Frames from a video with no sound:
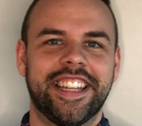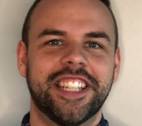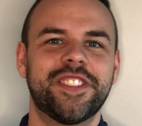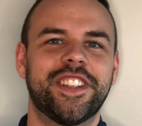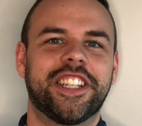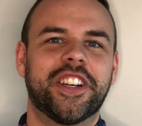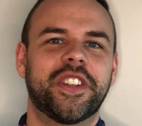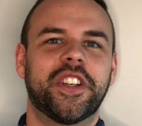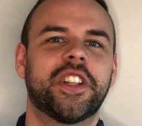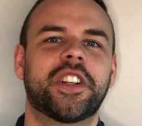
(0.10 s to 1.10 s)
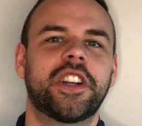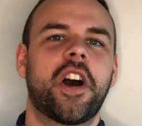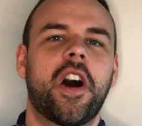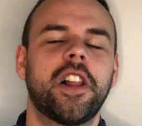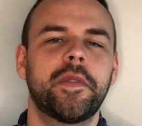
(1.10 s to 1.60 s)
In this video, you'll learn
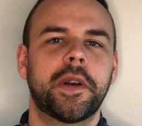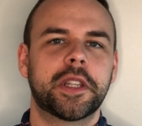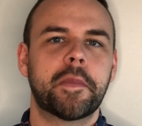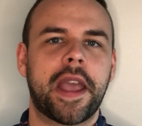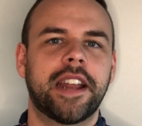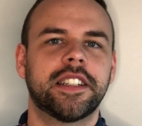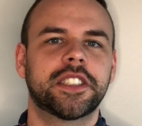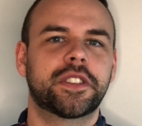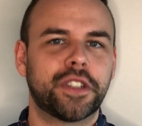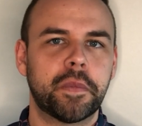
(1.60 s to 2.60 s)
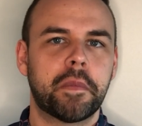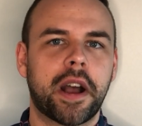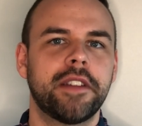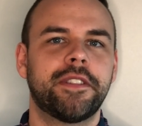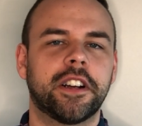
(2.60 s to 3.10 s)
all about the pandas group
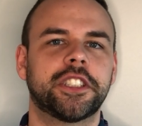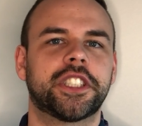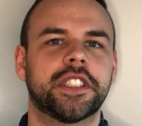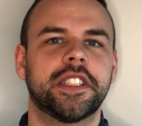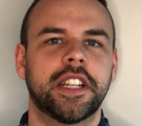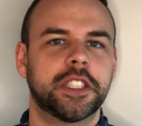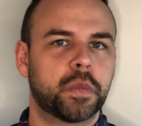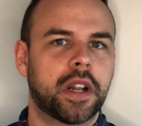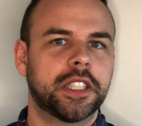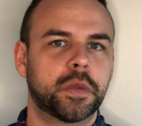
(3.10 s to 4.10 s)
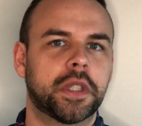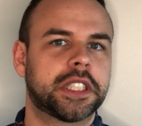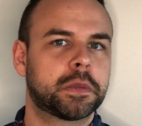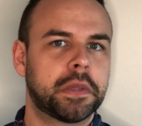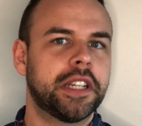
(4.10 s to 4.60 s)
by function, as well as
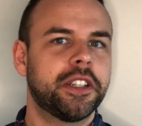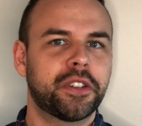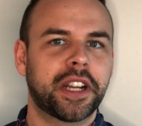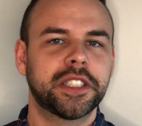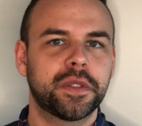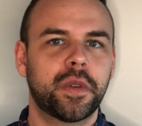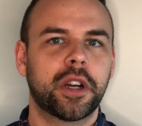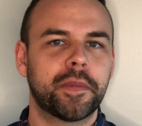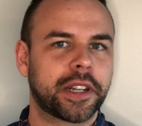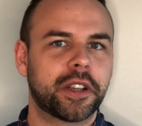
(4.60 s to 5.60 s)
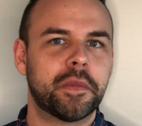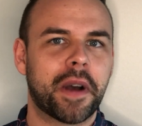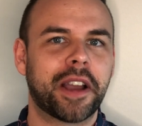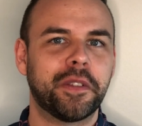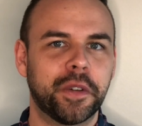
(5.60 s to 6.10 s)
what split, transform, and
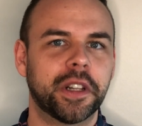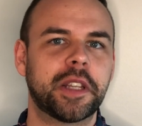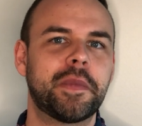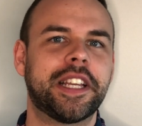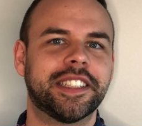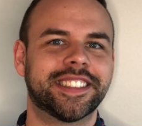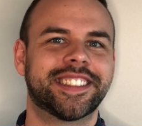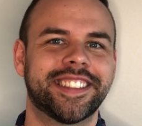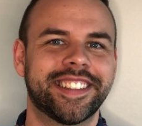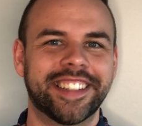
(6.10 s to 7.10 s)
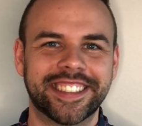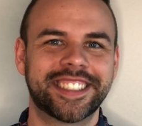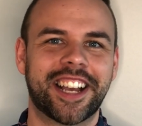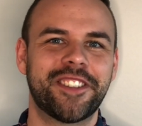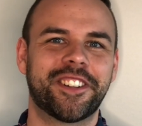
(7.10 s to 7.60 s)
combine really means.
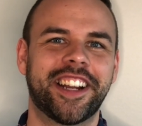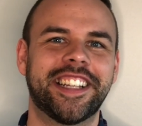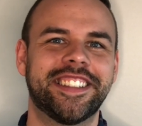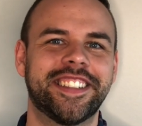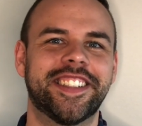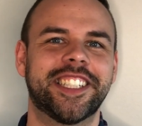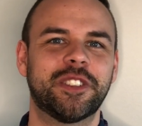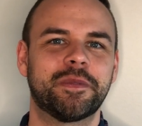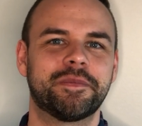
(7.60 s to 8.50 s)
Let's dive right into it.